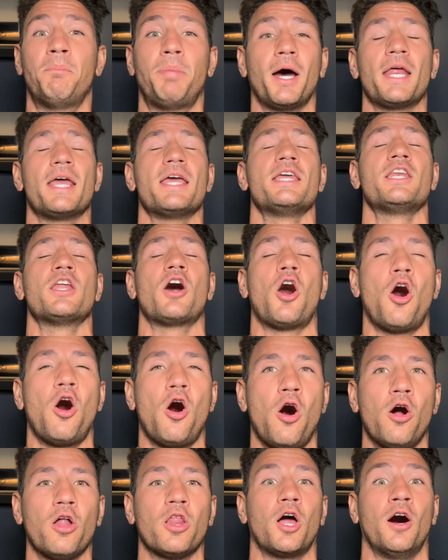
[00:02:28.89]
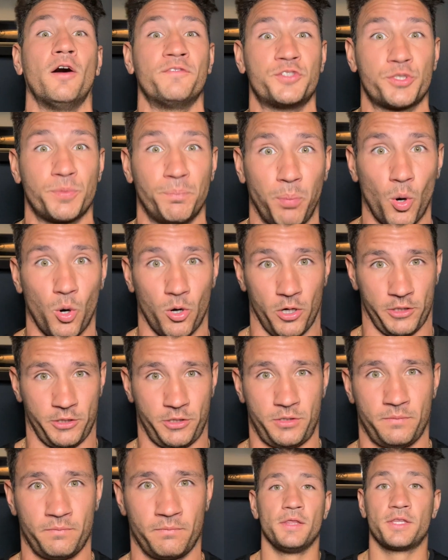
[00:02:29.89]
but in all of
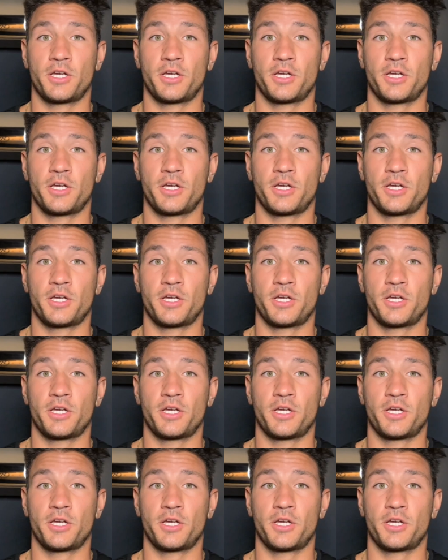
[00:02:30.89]
sports.